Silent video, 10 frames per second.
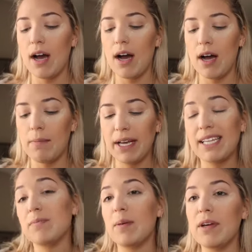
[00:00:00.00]
I
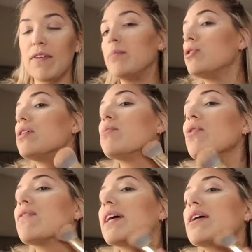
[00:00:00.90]
guess maybe if I'm doing
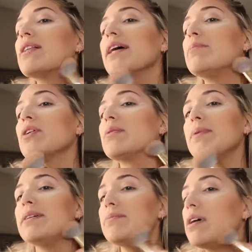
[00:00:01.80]
more of like a glam look,
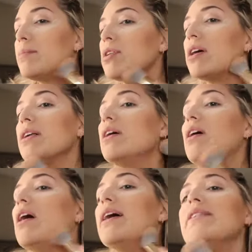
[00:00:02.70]
but I'm not.
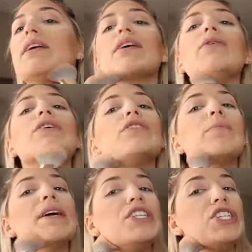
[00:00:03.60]
And then I go under
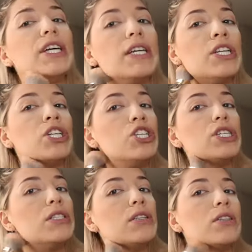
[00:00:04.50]
my chin
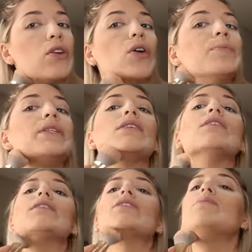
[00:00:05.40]
just to sculpt it a
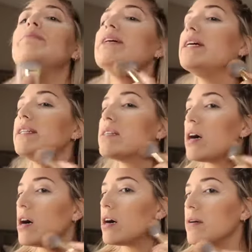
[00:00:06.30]
little bit.
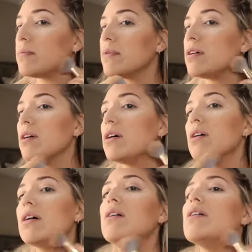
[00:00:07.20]

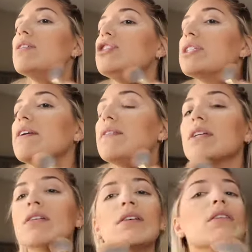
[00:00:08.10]
Just give it
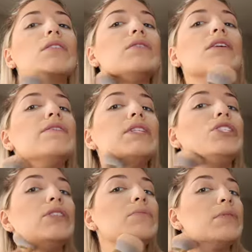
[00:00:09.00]
a little
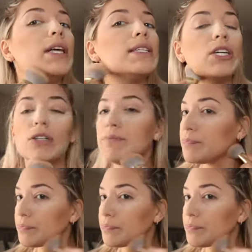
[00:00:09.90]
definition, but that's all.